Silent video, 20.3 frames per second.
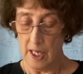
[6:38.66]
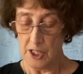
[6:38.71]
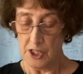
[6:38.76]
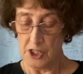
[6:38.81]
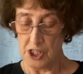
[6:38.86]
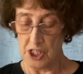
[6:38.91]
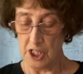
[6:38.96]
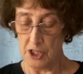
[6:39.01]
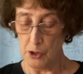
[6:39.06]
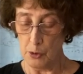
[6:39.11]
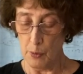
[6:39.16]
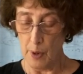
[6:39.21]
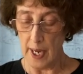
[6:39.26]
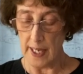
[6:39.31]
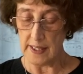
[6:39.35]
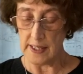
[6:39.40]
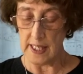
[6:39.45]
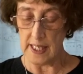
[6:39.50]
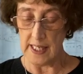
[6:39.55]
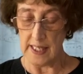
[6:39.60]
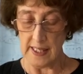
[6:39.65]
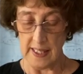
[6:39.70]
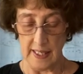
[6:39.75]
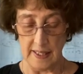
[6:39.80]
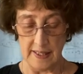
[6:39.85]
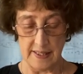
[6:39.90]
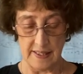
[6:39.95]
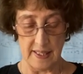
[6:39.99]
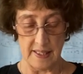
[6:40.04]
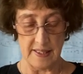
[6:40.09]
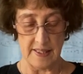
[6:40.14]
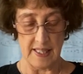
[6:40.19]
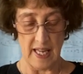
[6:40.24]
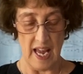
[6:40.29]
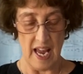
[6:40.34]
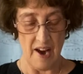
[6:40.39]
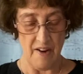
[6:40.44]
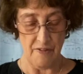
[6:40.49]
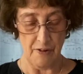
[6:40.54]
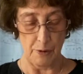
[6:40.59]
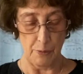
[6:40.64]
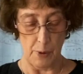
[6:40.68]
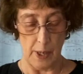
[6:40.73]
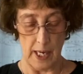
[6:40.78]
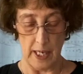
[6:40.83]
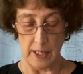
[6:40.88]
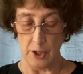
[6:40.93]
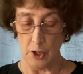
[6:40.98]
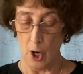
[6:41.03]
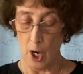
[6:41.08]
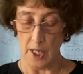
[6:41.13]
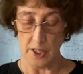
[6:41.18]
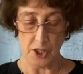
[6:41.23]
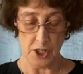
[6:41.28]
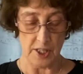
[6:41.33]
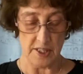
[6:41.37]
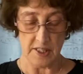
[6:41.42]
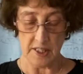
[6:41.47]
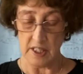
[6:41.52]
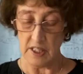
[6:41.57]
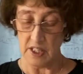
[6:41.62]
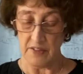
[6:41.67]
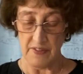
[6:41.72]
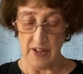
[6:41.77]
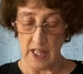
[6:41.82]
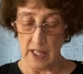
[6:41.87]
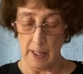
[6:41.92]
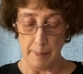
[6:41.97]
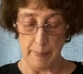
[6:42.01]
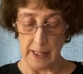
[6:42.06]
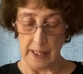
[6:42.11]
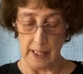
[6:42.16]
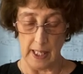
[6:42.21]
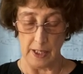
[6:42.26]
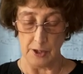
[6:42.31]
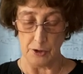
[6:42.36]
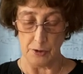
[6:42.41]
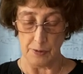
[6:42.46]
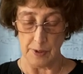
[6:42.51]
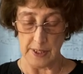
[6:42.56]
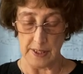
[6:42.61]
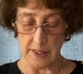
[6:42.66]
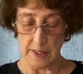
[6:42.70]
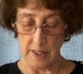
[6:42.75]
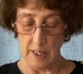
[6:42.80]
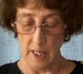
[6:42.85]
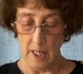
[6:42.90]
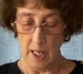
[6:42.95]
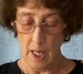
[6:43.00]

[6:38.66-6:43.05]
Genuine need exists everywhere, not just in developing countries.